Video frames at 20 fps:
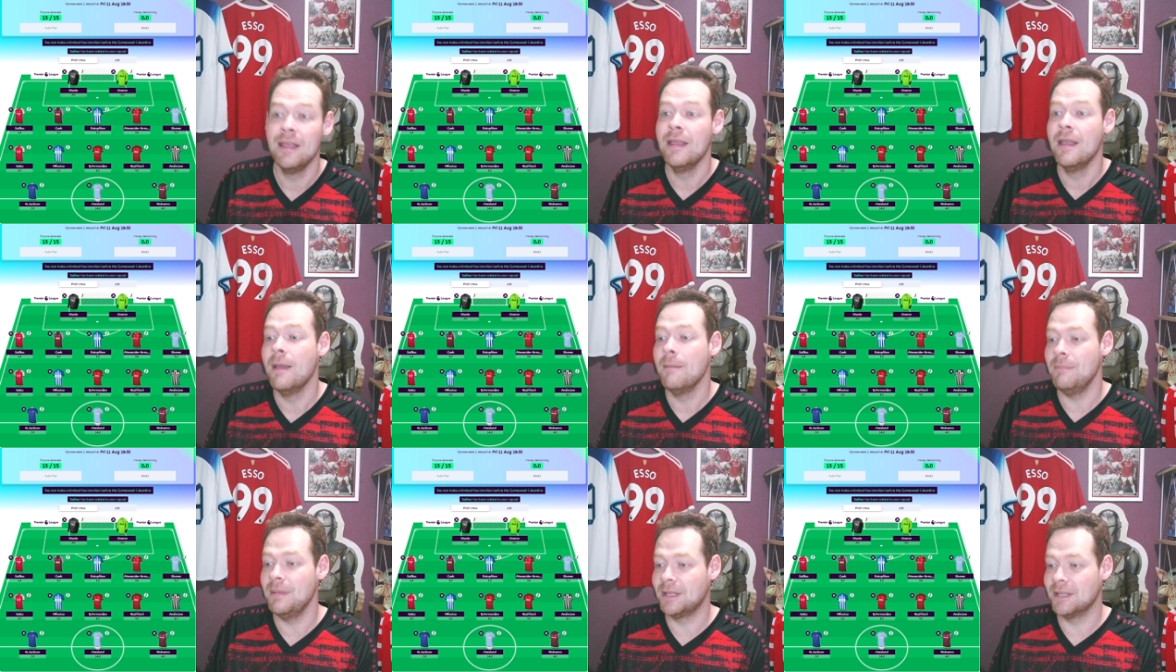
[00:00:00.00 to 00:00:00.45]

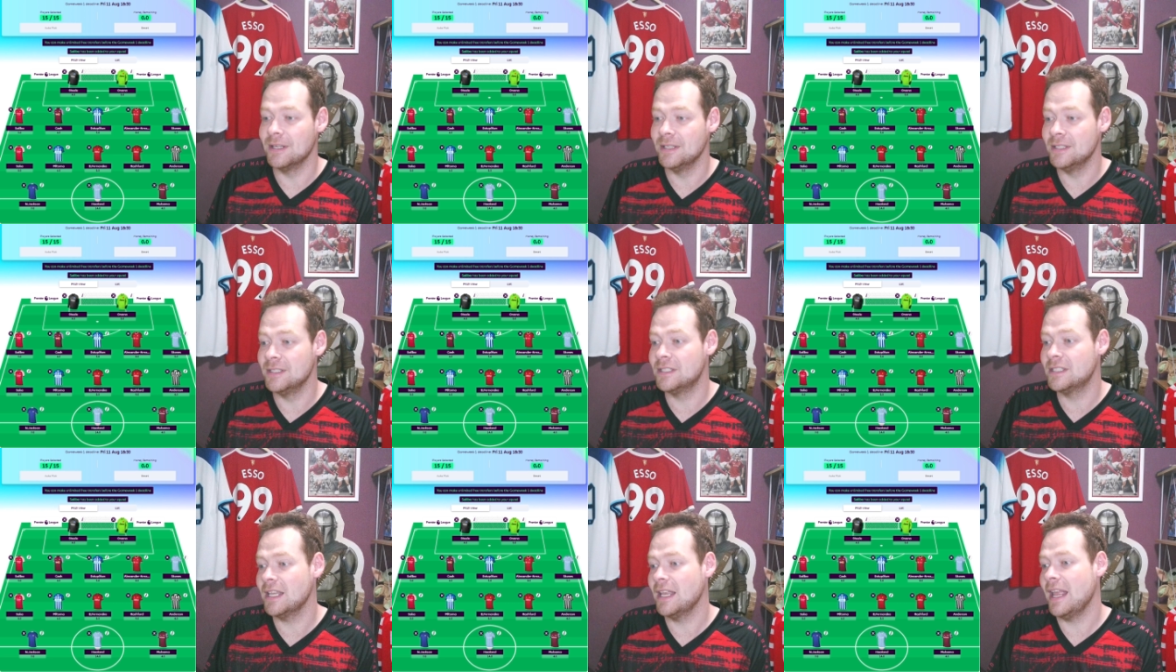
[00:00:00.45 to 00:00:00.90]

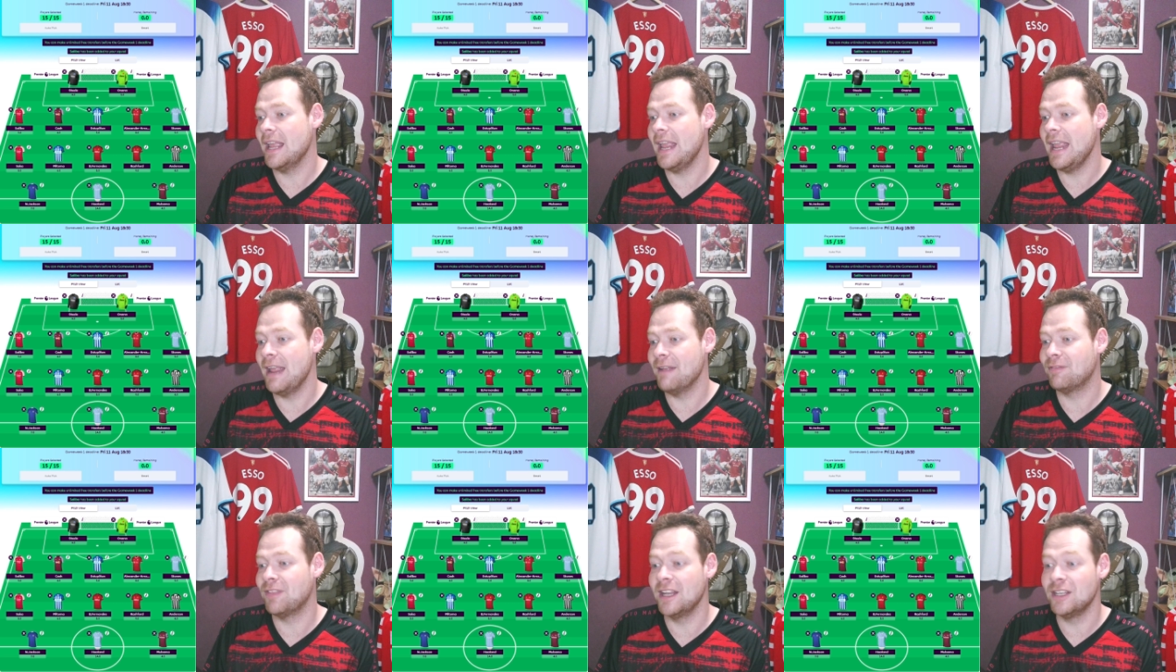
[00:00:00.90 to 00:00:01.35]
Because
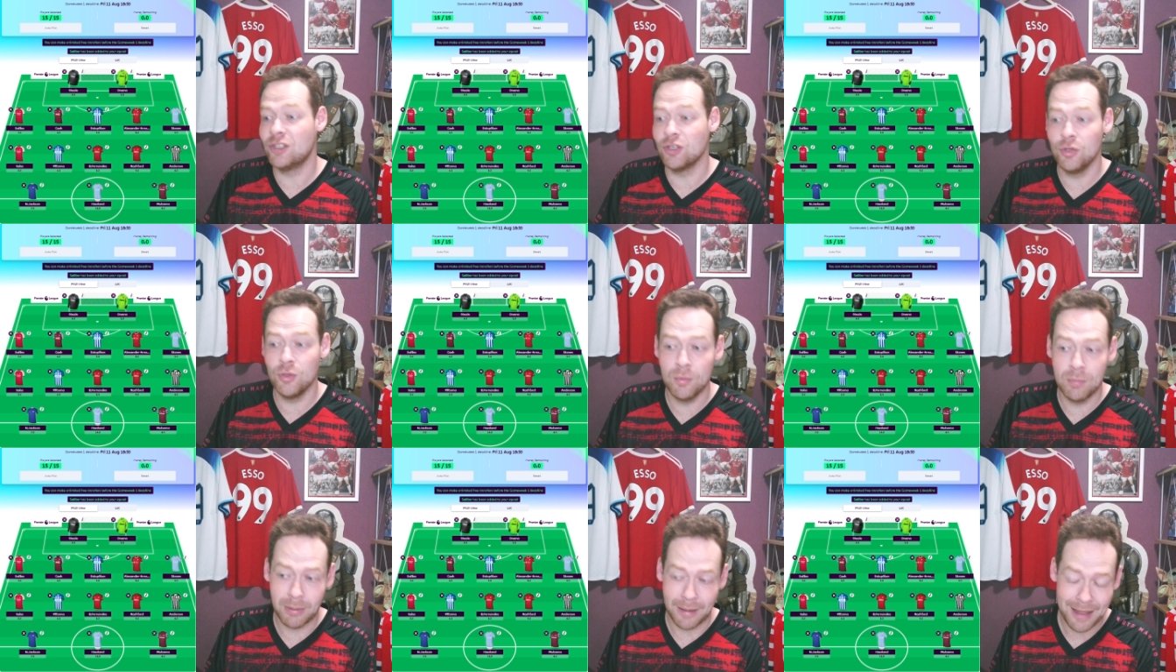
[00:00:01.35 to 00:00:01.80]
if they
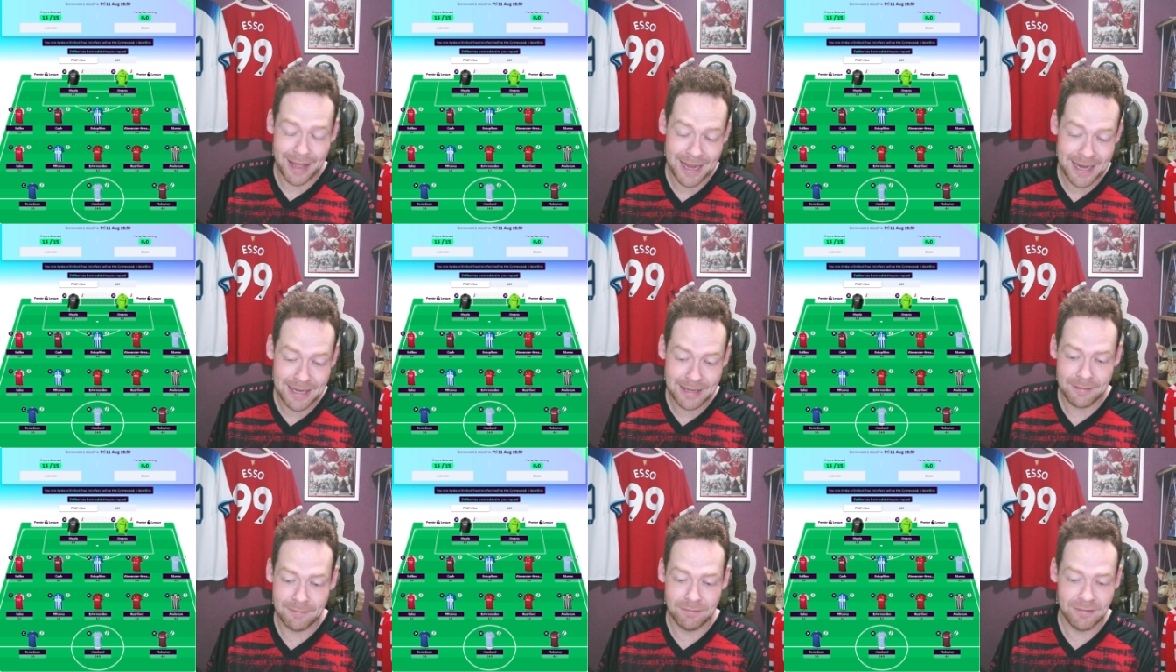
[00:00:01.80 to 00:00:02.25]
do
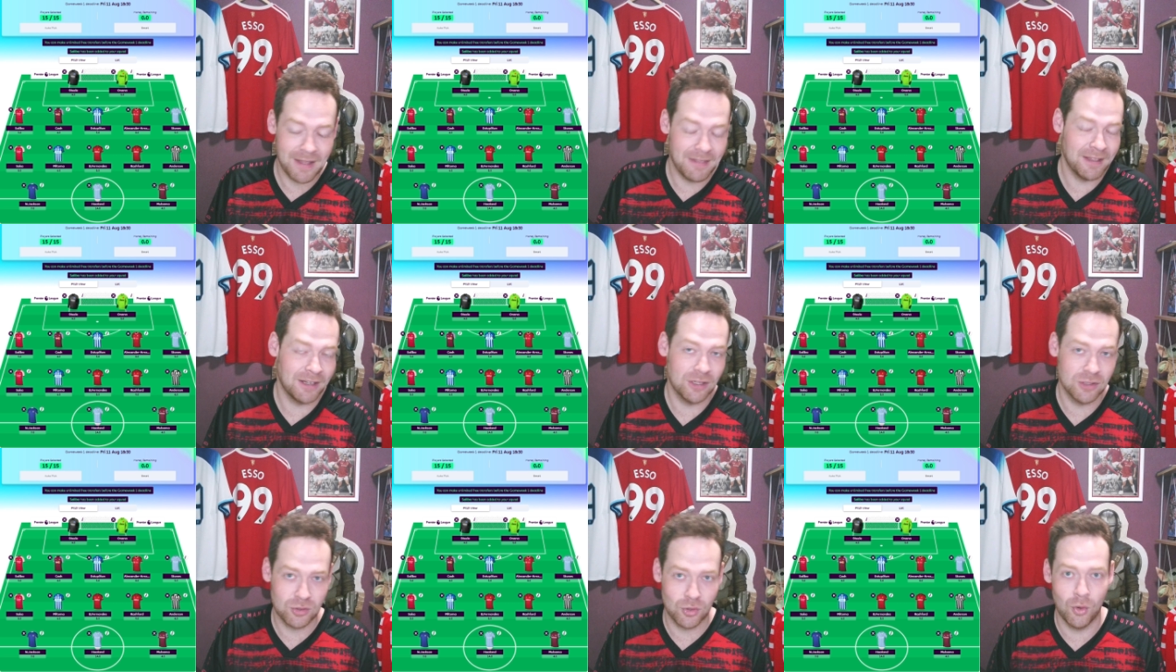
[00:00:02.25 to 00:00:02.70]
play, then
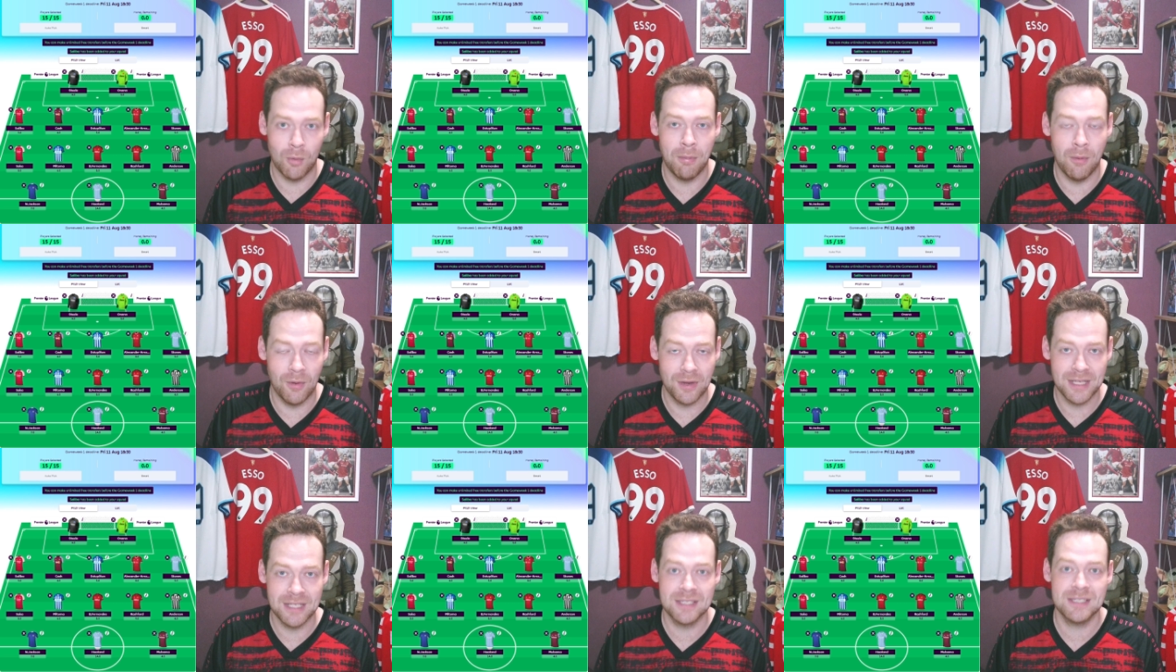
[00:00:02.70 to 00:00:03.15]
they could score
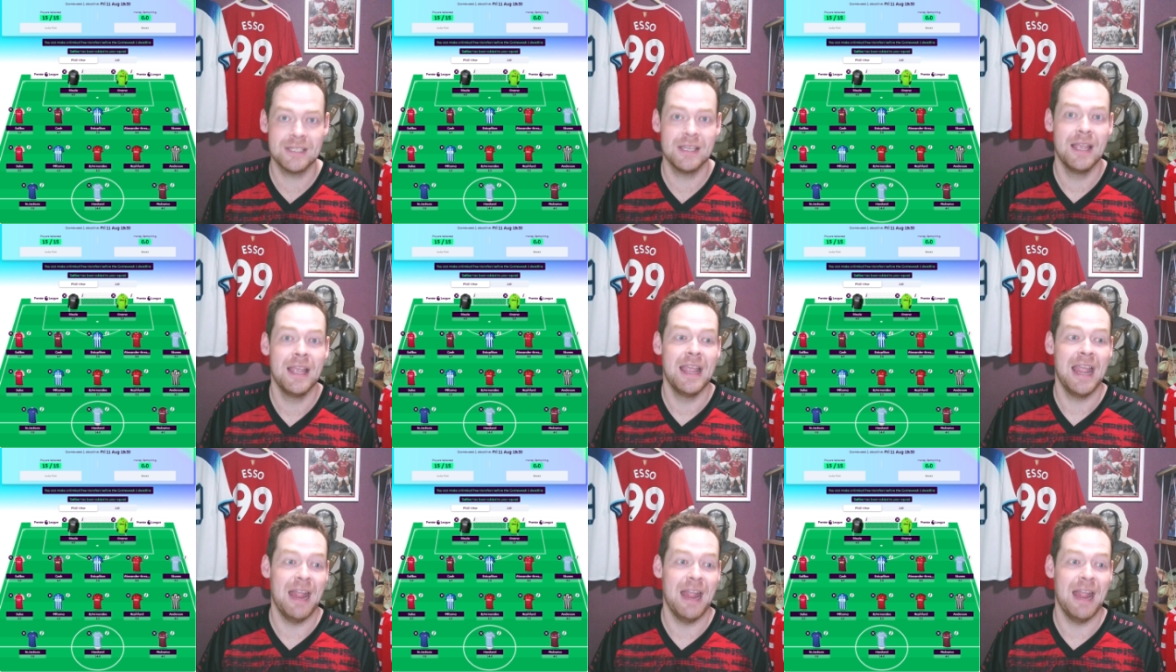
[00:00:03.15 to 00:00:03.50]
points.